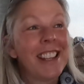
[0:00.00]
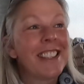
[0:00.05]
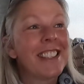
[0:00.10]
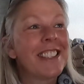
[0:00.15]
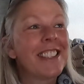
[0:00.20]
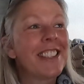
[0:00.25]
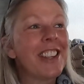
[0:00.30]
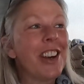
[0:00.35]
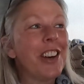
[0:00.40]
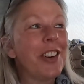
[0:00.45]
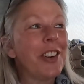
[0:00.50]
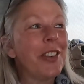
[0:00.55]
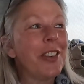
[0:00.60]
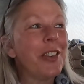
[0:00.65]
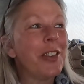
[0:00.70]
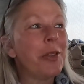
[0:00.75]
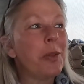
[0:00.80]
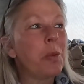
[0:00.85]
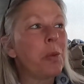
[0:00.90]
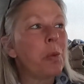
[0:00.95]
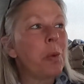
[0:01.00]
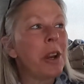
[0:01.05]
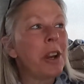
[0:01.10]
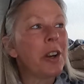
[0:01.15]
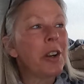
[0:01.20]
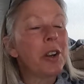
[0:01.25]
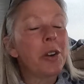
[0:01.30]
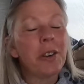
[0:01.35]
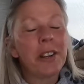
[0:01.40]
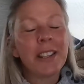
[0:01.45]
So
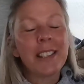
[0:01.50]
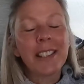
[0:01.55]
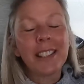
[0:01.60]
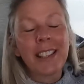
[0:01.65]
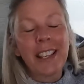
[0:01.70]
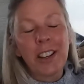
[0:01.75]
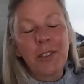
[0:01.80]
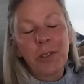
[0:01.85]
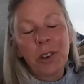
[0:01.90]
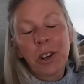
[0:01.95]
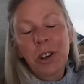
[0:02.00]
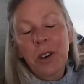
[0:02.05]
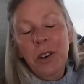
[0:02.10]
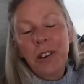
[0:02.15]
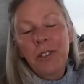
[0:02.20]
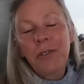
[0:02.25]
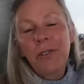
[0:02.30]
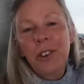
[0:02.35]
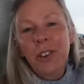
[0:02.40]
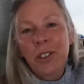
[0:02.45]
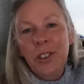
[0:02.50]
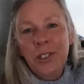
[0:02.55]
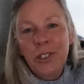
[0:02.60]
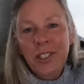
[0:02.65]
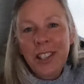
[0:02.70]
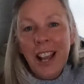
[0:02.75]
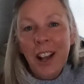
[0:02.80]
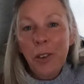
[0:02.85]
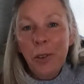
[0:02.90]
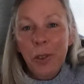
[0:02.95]
we're going to leave. We're going further
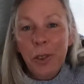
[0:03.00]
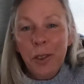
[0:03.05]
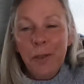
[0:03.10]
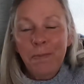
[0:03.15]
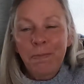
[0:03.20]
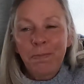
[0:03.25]
south.